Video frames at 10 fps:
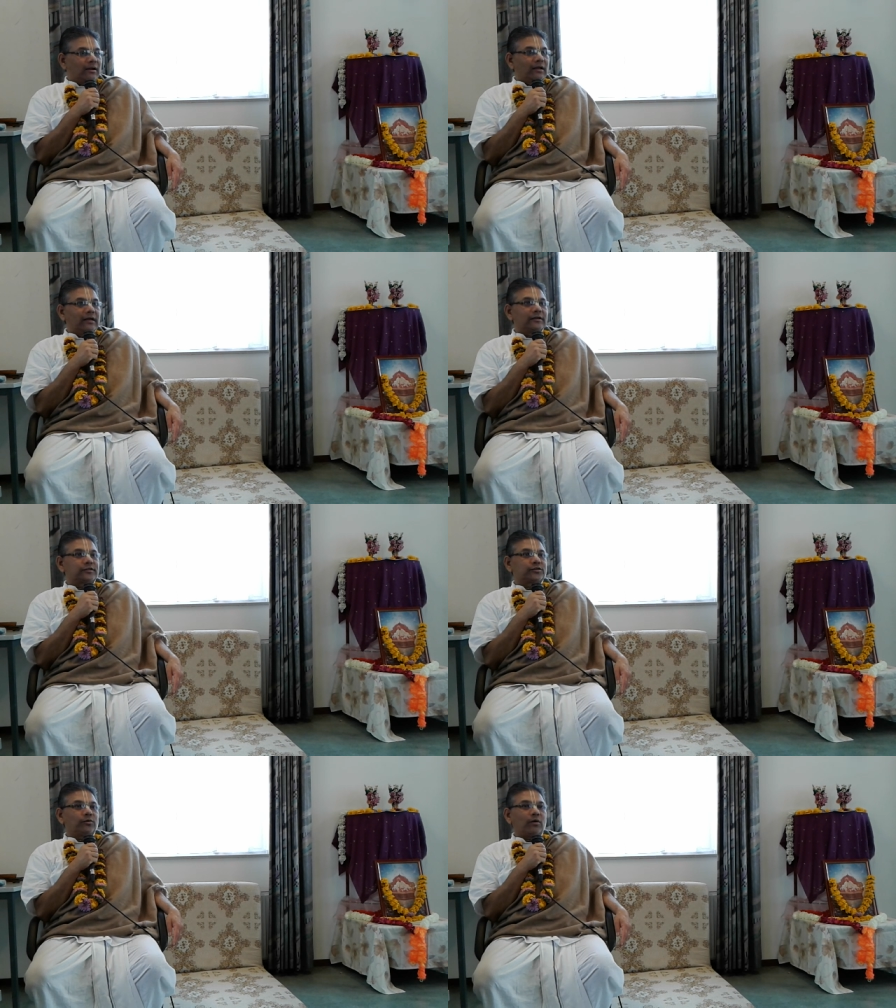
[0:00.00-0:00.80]
He
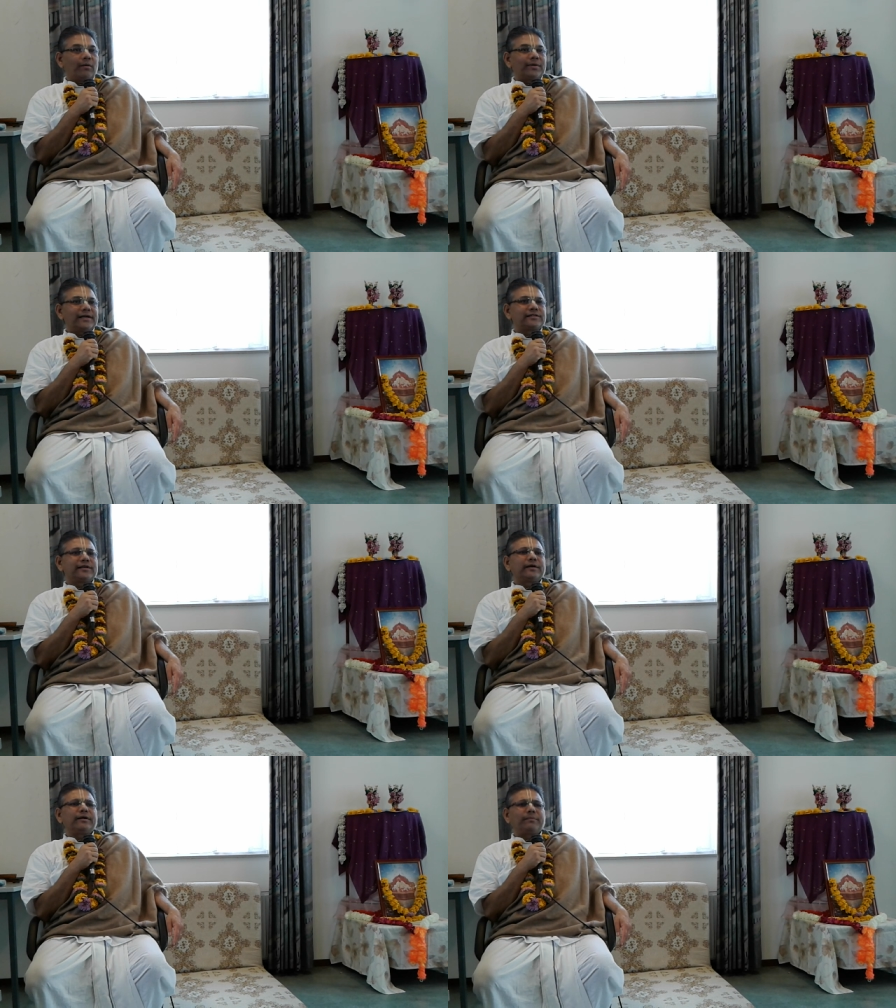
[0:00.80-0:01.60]
is so
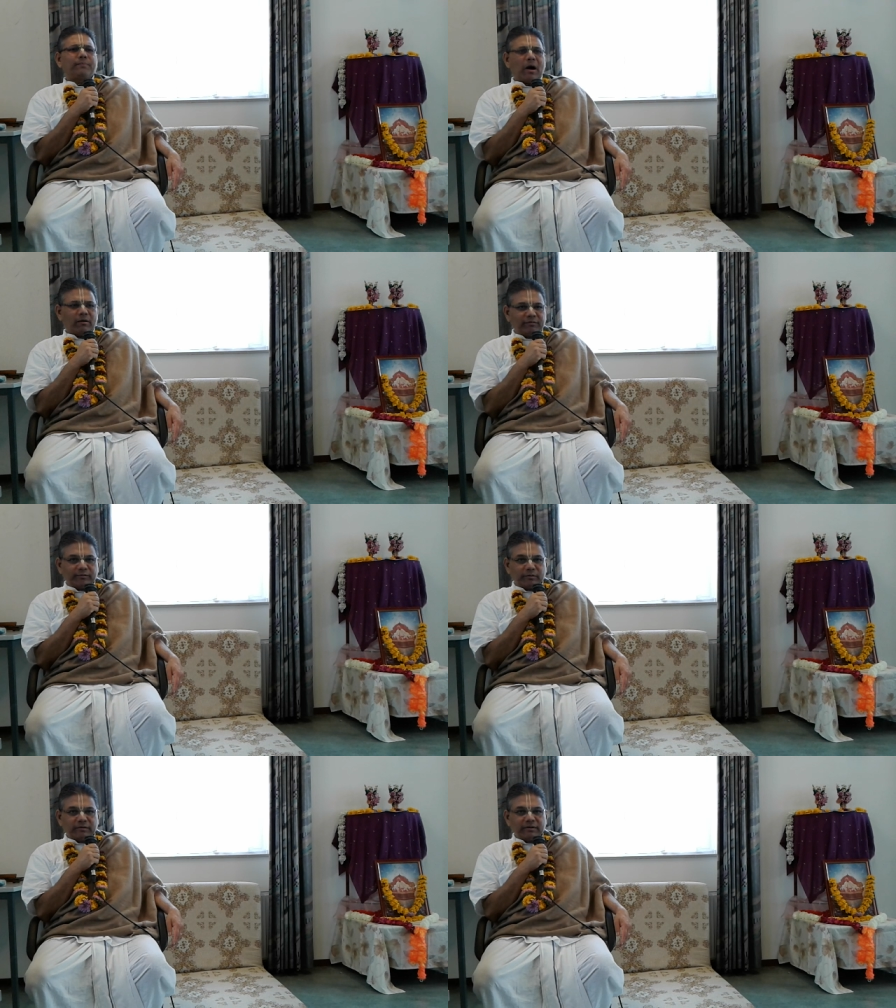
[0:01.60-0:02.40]
amazingly
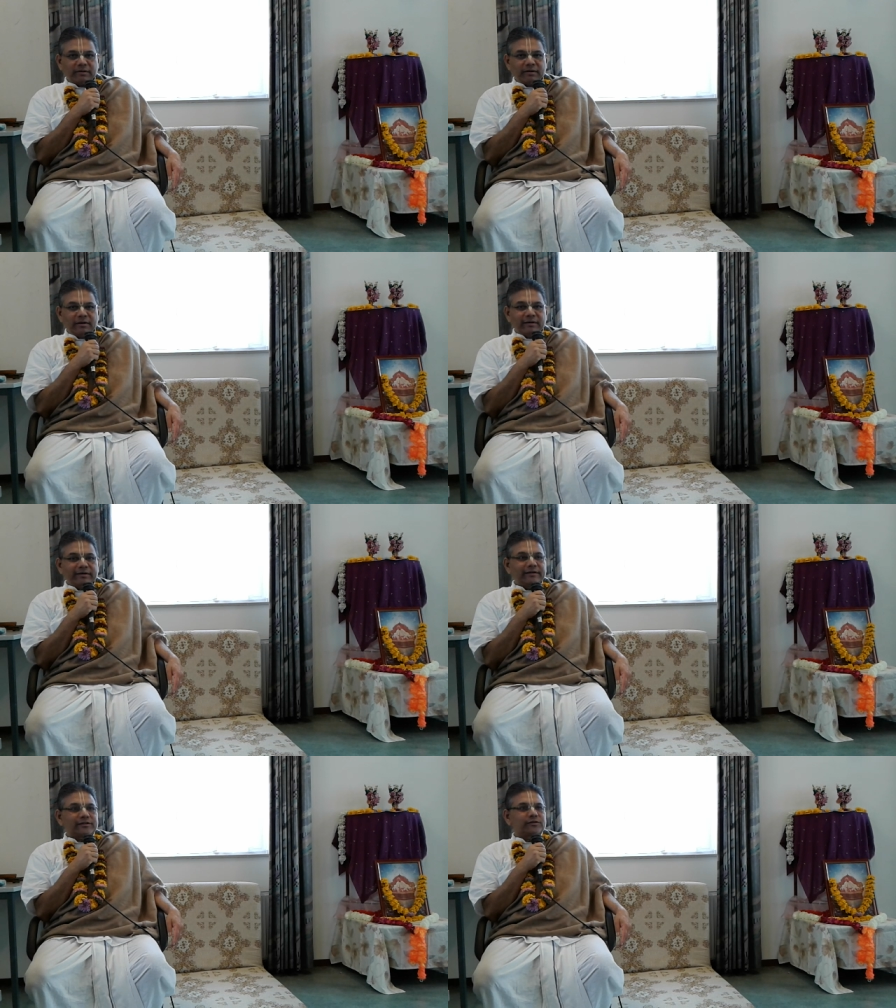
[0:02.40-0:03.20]
powerful.
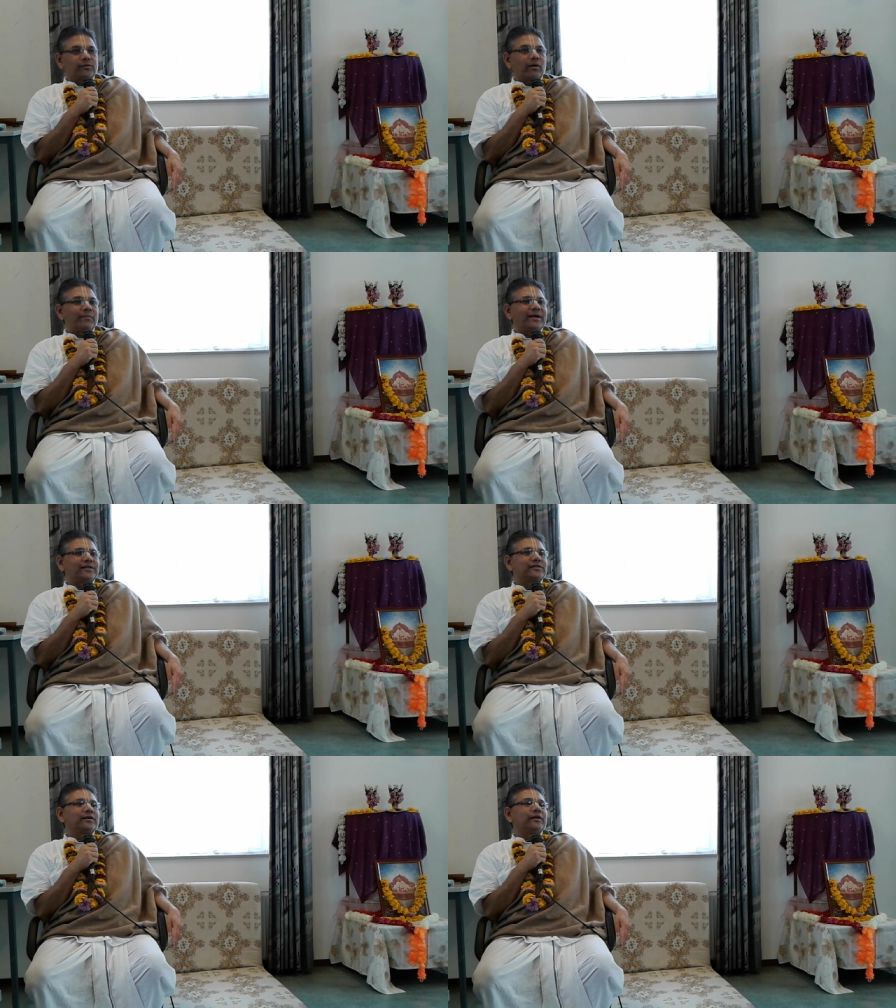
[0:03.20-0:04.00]
He is so
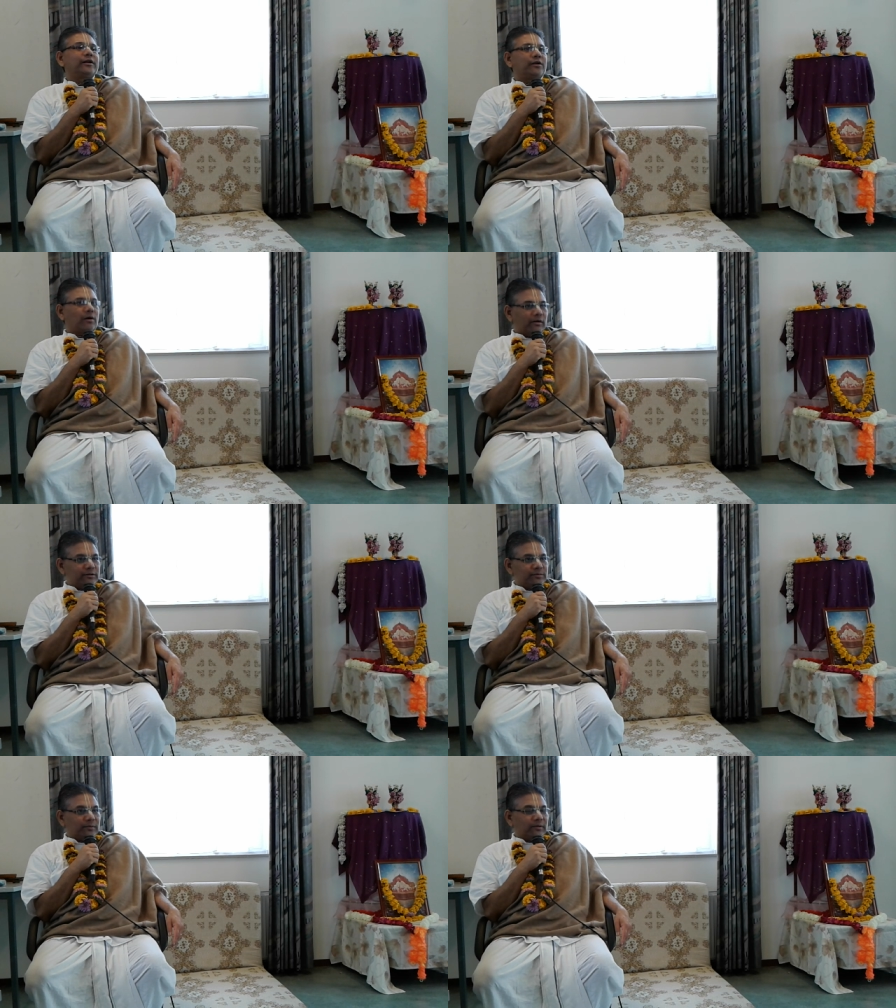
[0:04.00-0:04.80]
amazingly
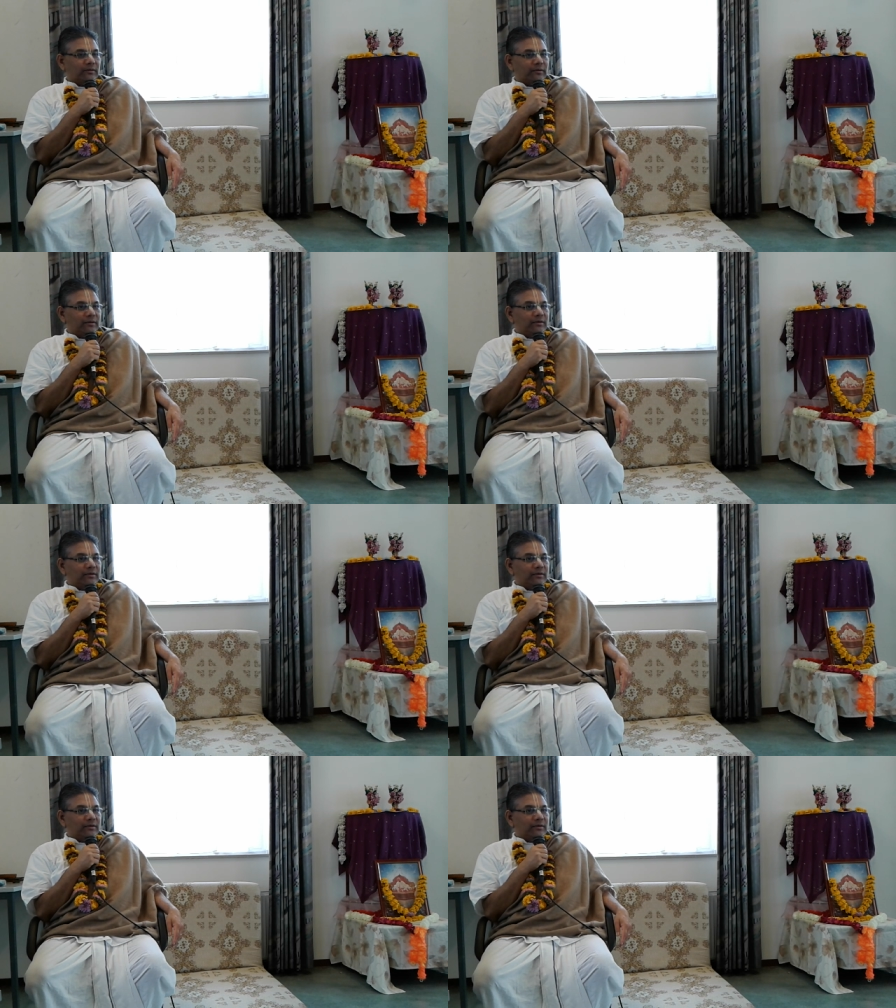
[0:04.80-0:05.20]
knowledgeable.